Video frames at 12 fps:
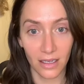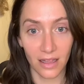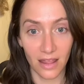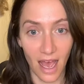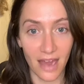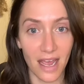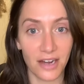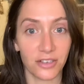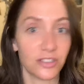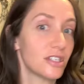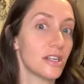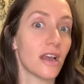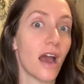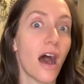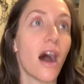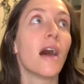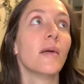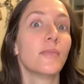that energy
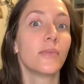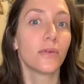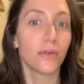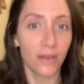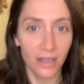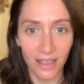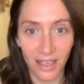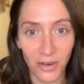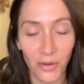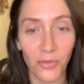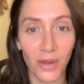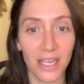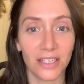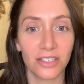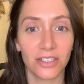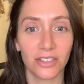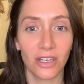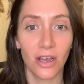up in a
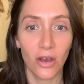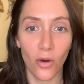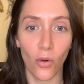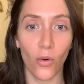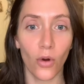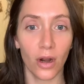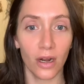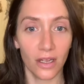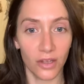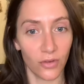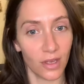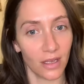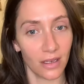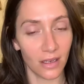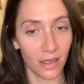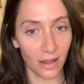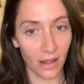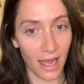wish. Or you can
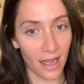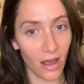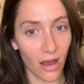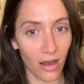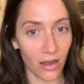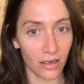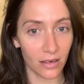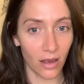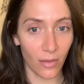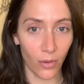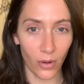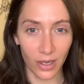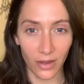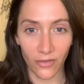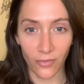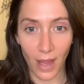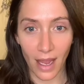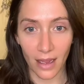lay it on a point
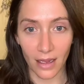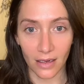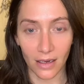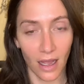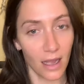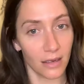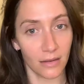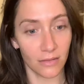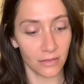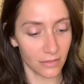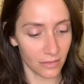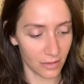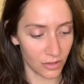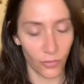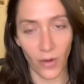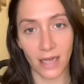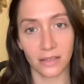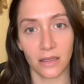of pain and
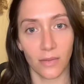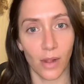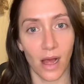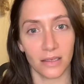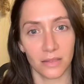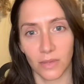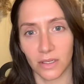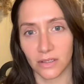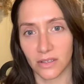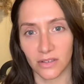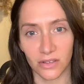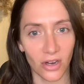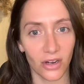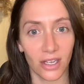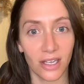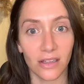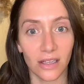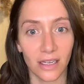direct the plasma to start
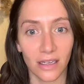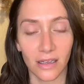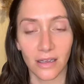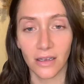healing.